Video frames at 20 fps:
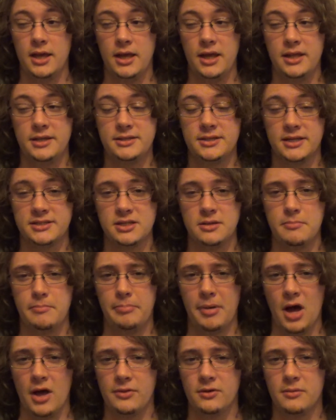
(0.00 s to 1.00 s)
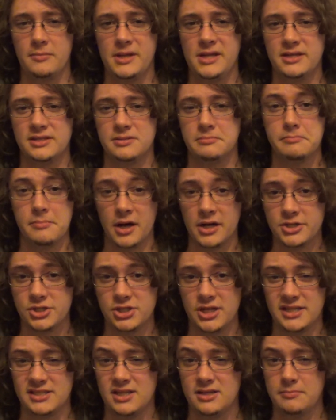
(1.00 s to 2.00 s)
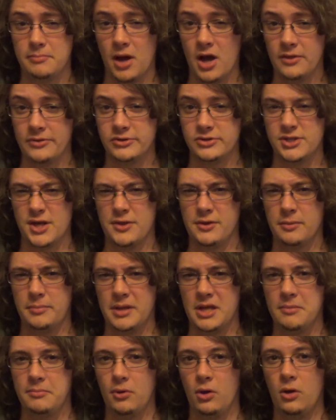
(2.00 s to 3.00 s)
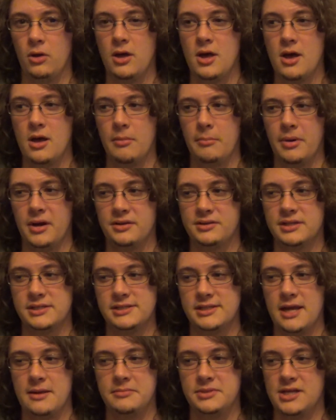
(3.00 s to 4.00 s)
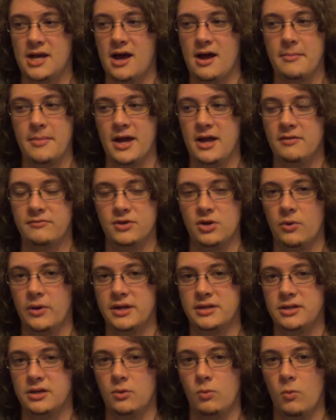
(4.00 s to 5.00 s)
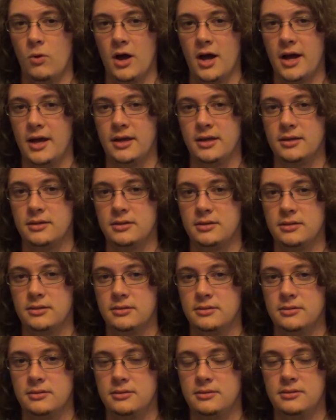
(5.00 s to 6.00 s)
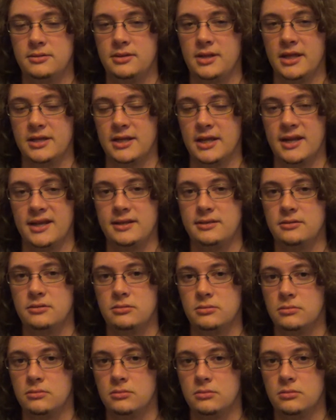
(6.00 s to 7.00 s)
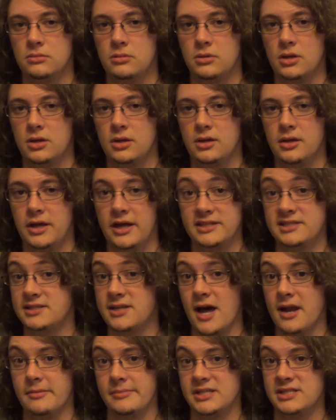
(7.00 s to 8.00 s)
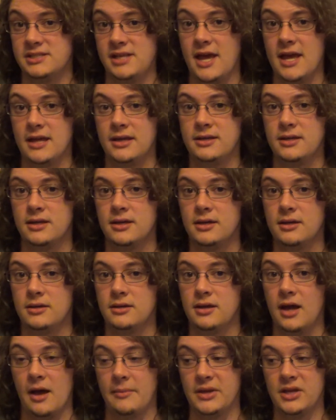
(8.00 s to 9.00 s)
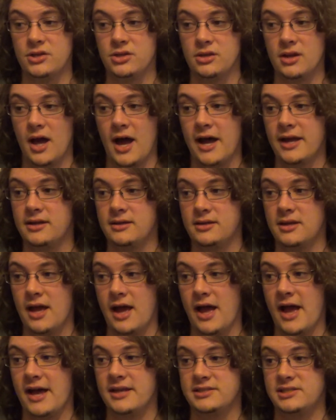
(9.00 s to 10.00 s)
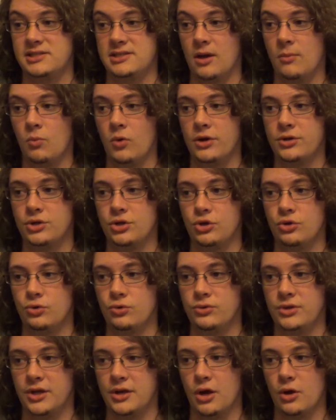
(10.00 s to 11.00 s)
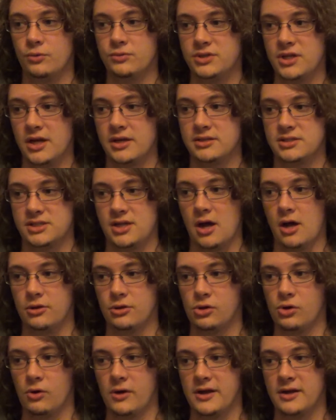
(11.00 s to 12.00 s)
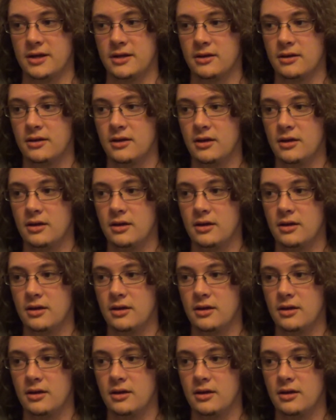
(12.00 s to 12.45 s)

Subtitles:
It doesn't bother me as much as it bothers other people, but at the same time, I have no idea why they did it. It's not a mistake. I mean, as someone who, does color grading,